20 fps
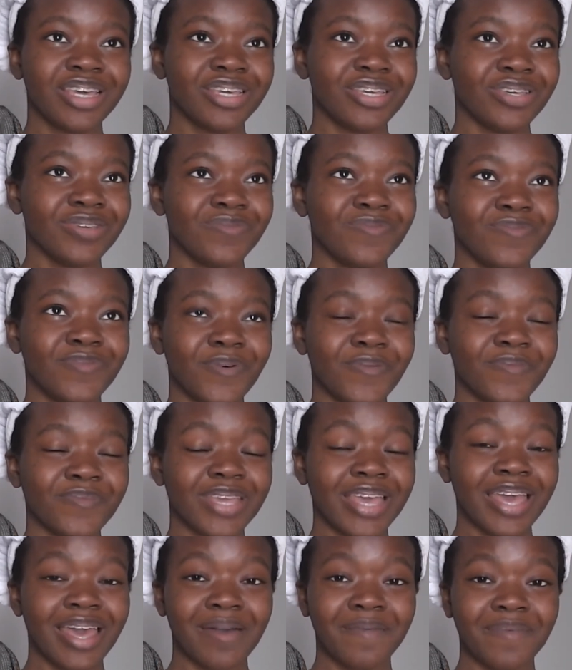You
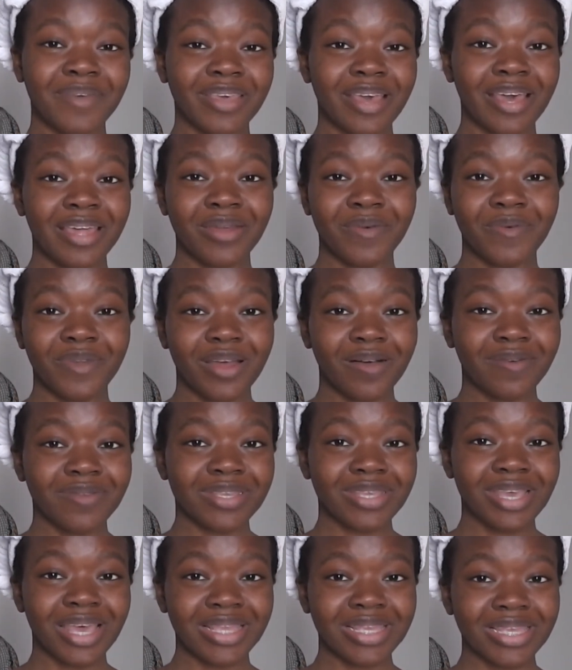don't care whether anyone
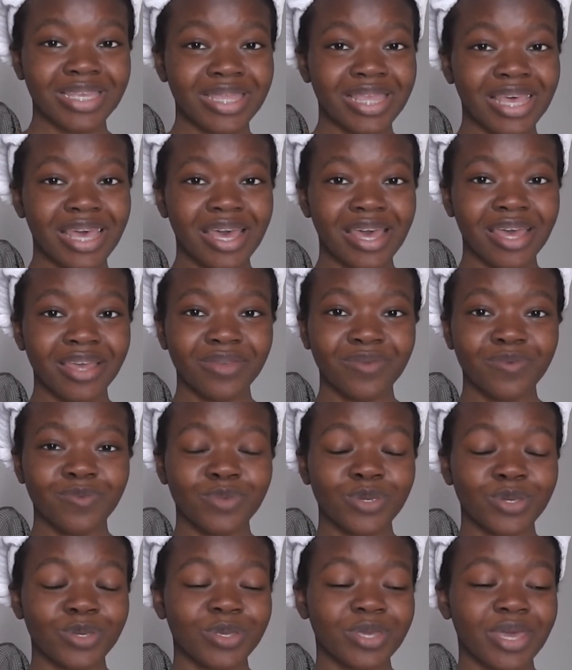else gets in there. You
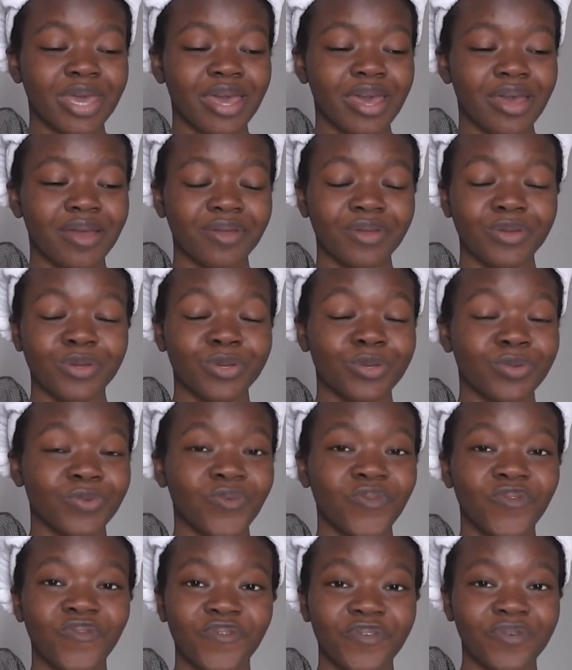just care. You're
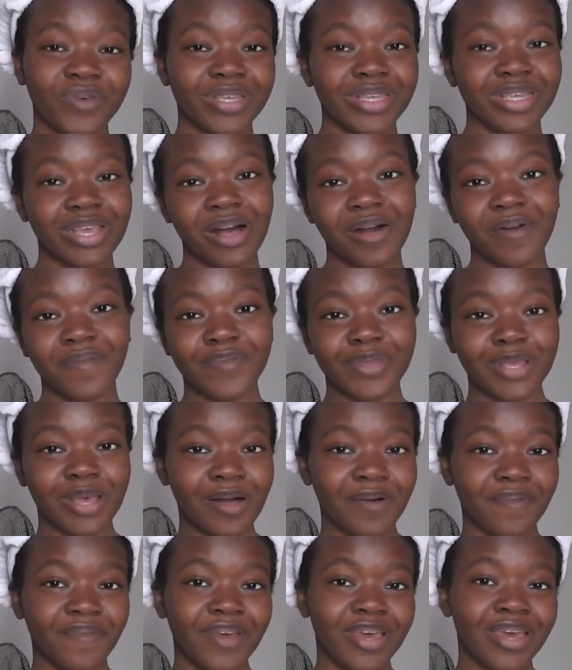just all for yourself.
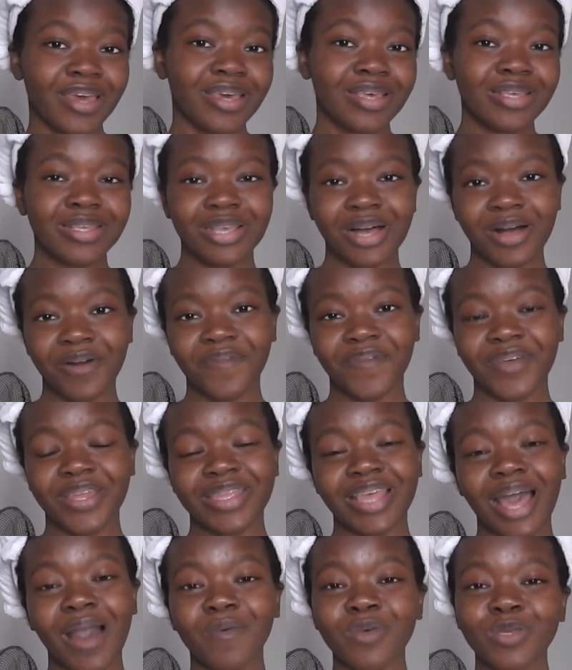Self. So,
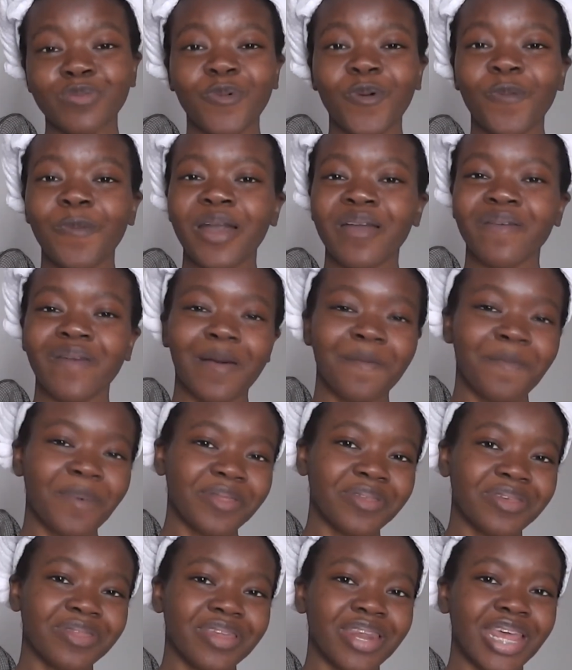and that was more my
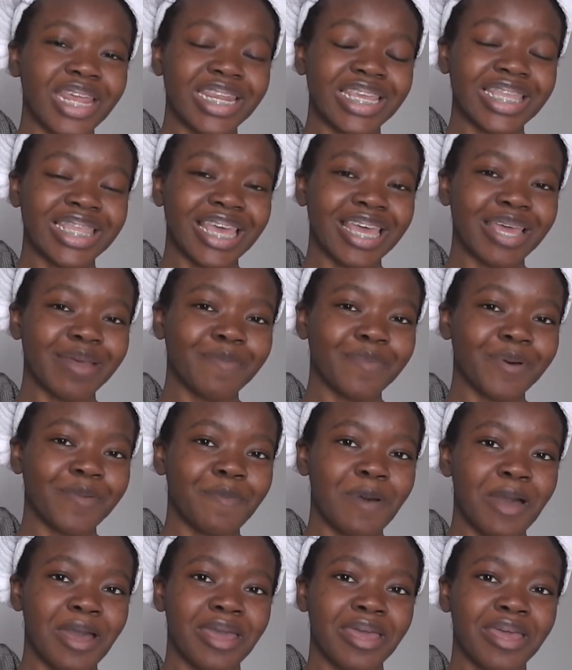grandmother than anything, but
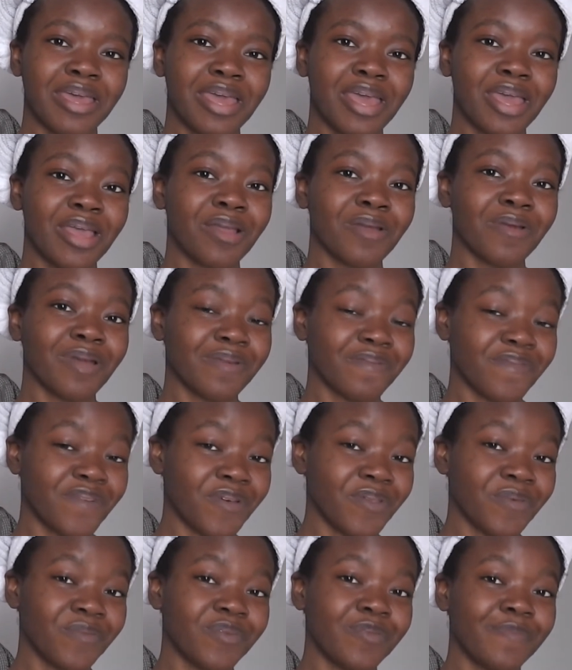my
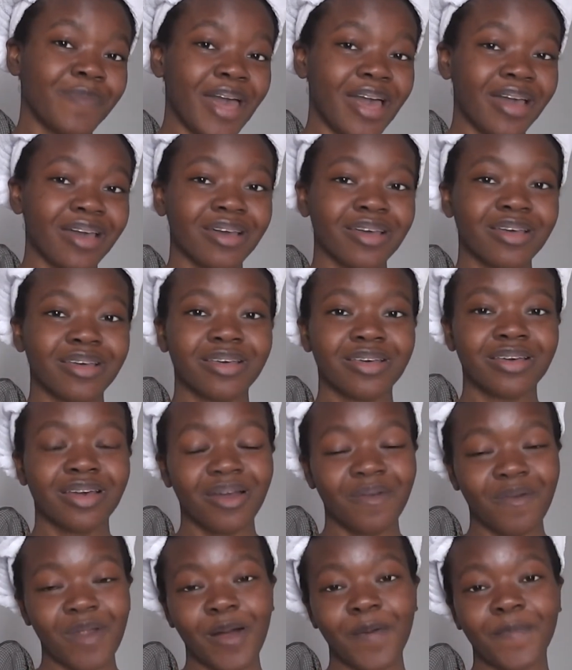grandfather would back
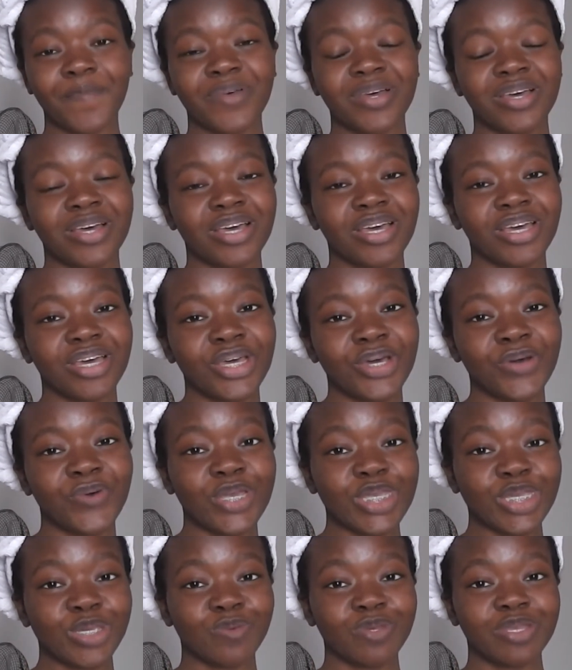her up,
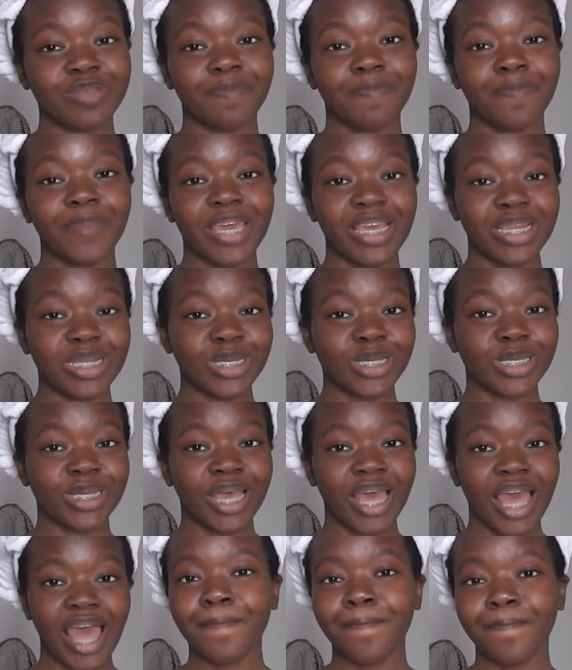which was a bitch.
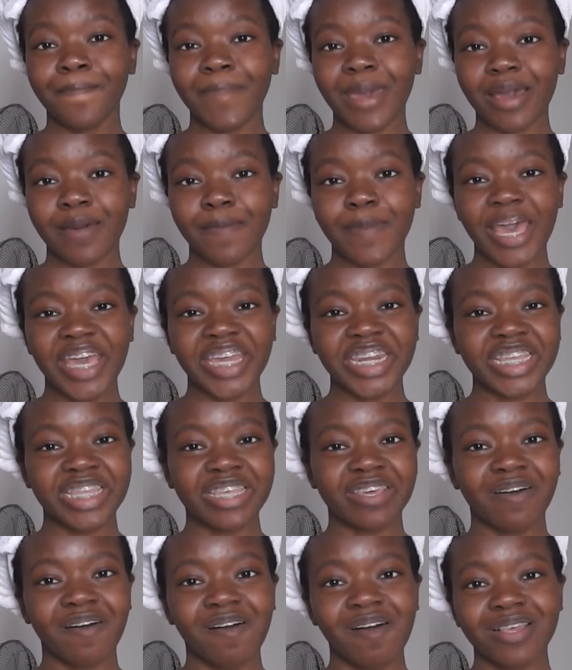Mega pain in
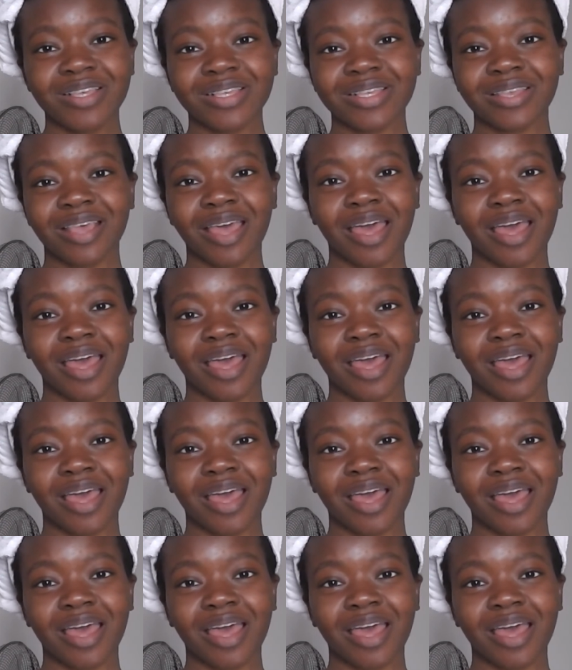the ass.